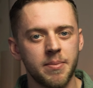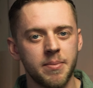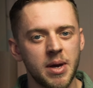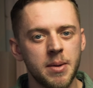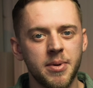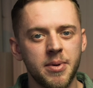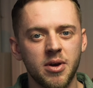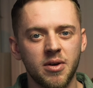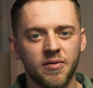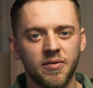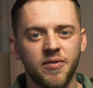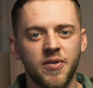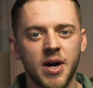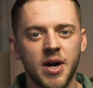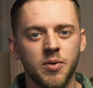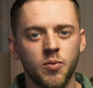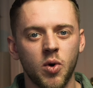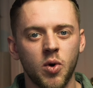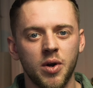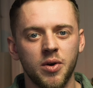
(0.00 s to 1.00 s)
Maybe you can
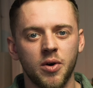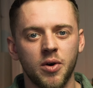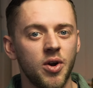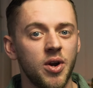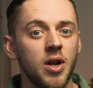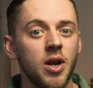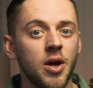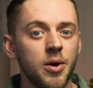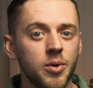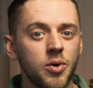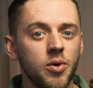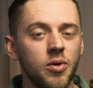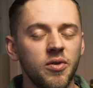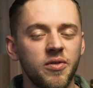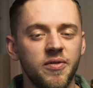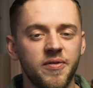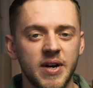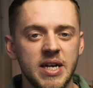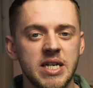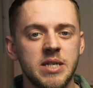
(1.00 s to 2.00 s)
find one on a local
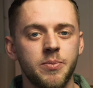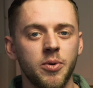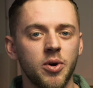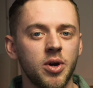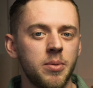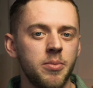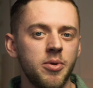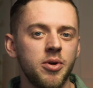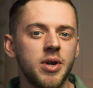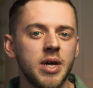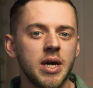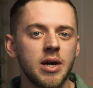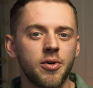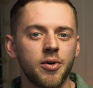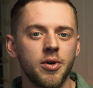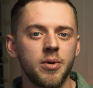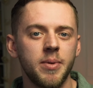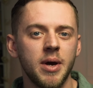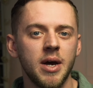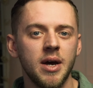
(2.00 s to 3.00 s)
Facebook community
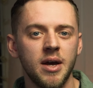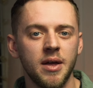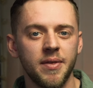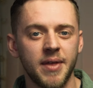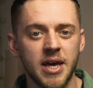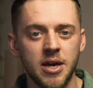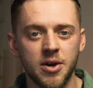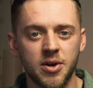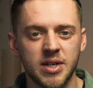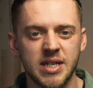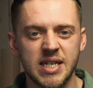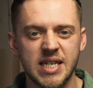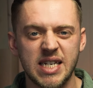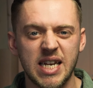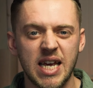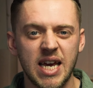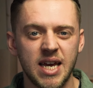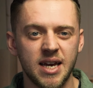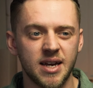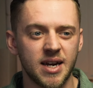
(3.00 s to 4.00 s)
group that you can
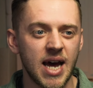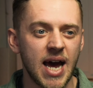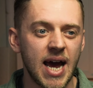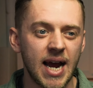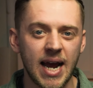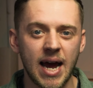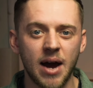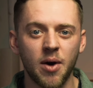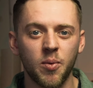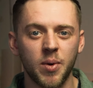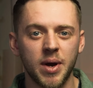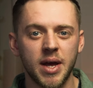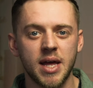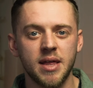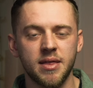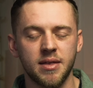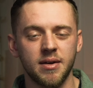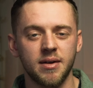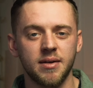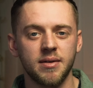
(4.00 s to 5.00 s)
see and hang out
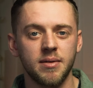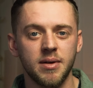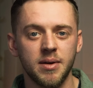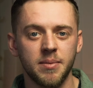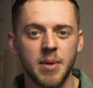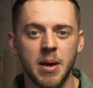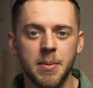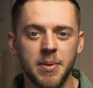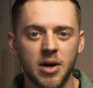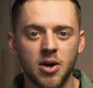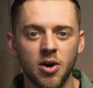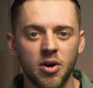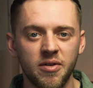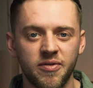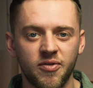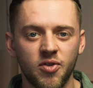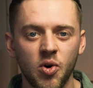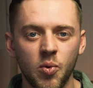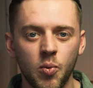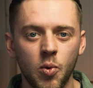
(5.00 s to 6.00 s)
with, and maybe go
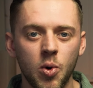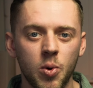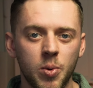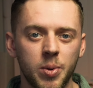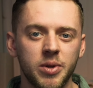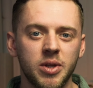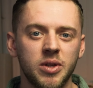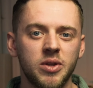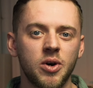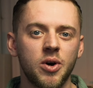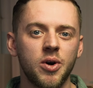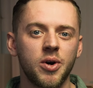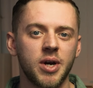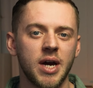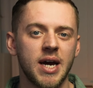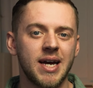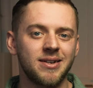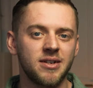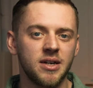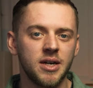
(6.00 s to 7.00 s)
for a walk with the dog
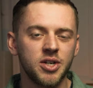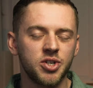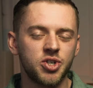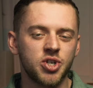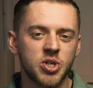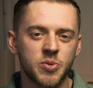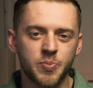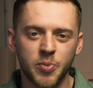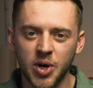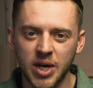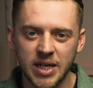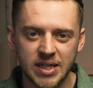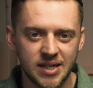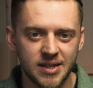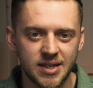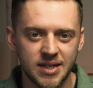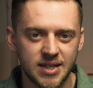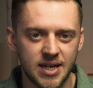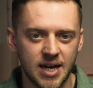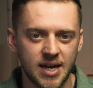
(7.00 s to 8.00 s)
and just put it to
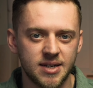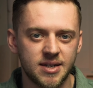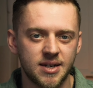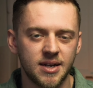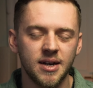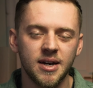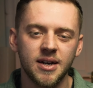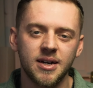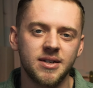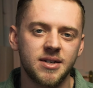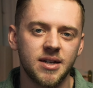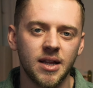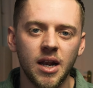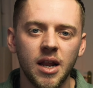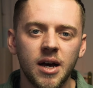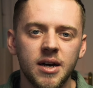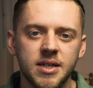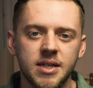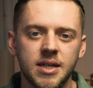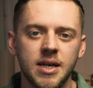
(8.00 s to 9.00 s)
the test, because the
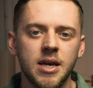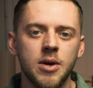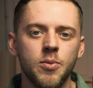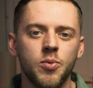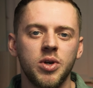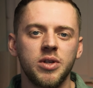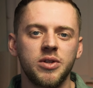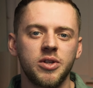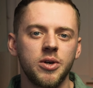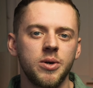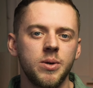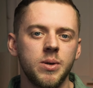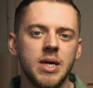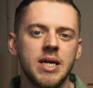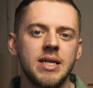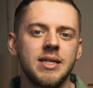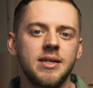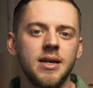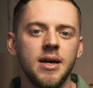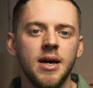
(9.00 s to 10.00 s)
last thing you want to do
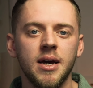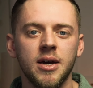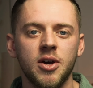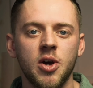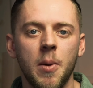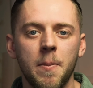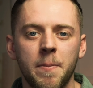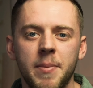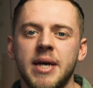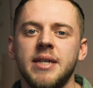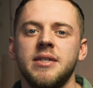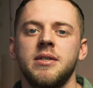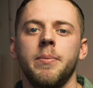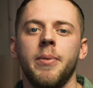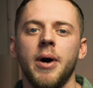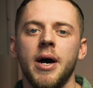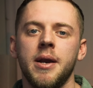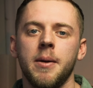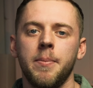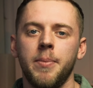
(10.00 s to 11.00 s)
is commit to
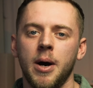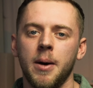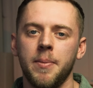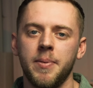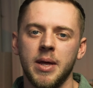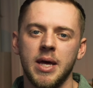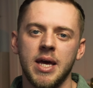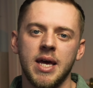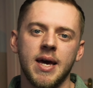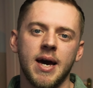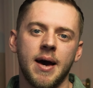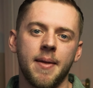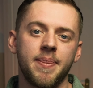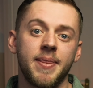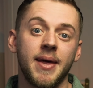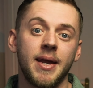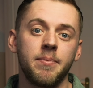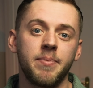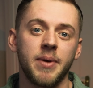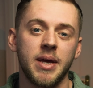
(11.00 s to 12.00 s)
buying a puppy and
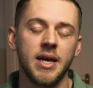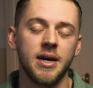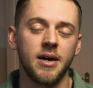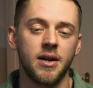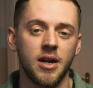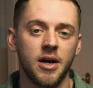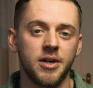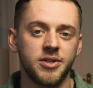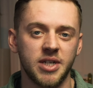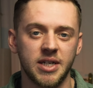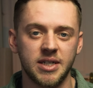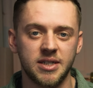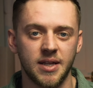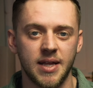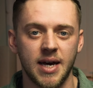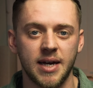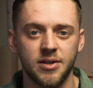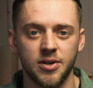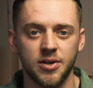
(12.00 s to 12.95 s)
then be allergic to that